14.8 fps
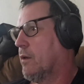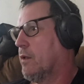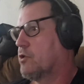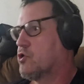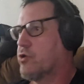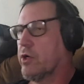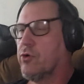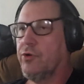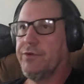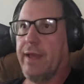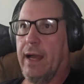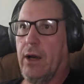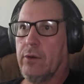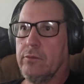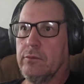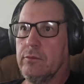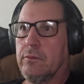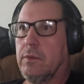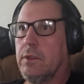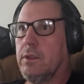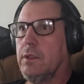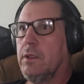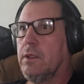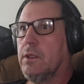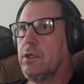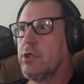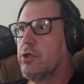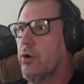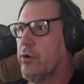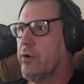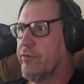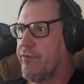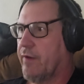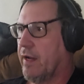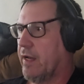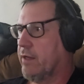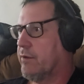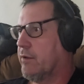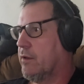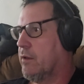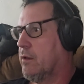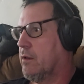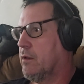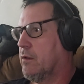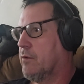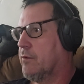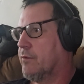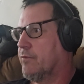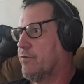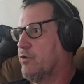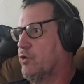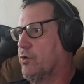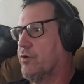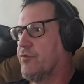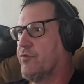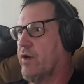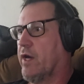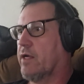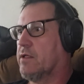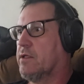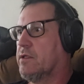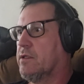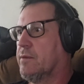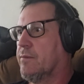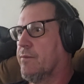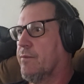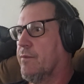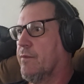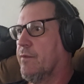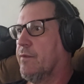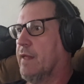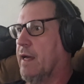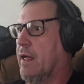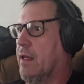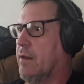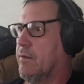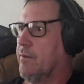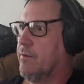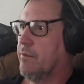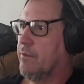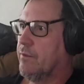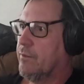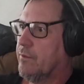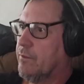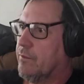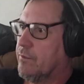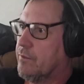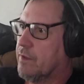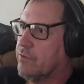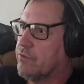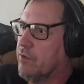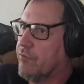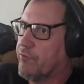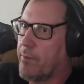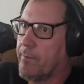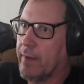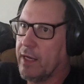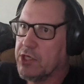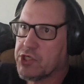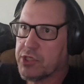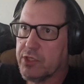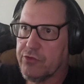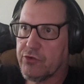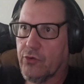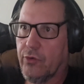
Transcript: trickle down, conified field effect that this information is